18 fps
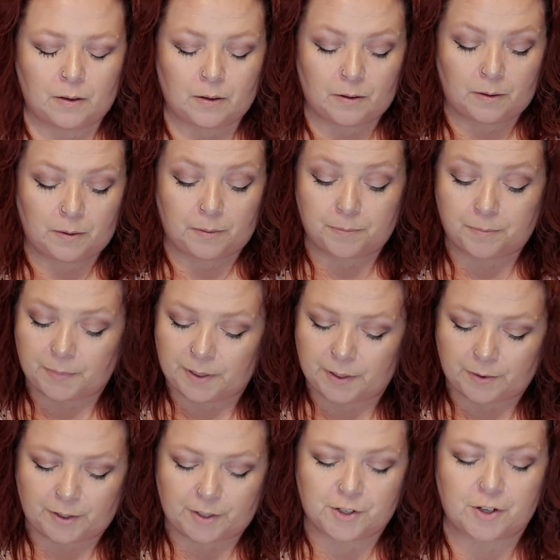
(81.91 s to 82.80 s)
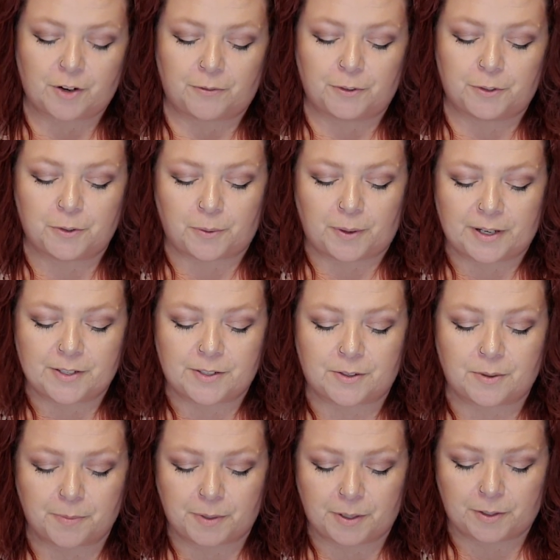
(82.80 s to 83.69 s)
I'm hearing shuffle twice,
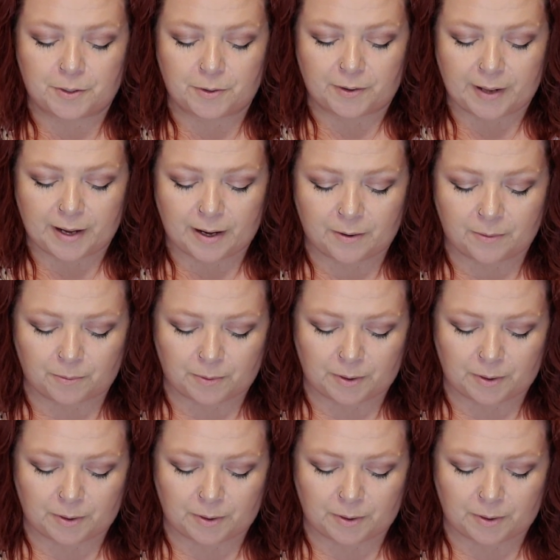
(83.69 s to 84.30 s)
so I'm going to do that.